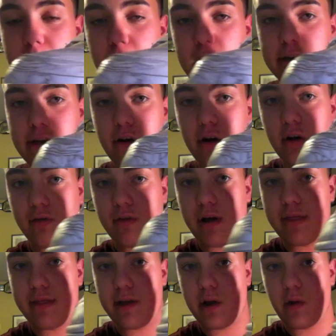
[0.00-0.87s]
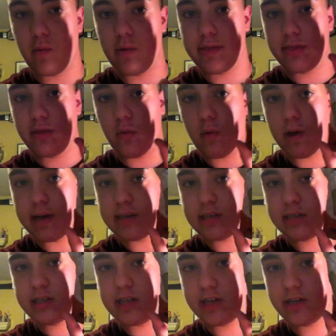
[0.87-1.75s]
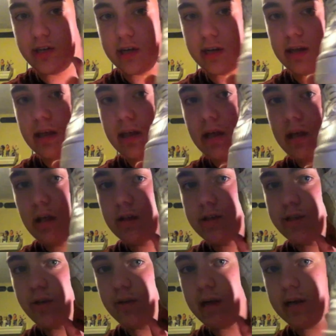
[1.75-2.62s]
mudguard right there with the white stitching, so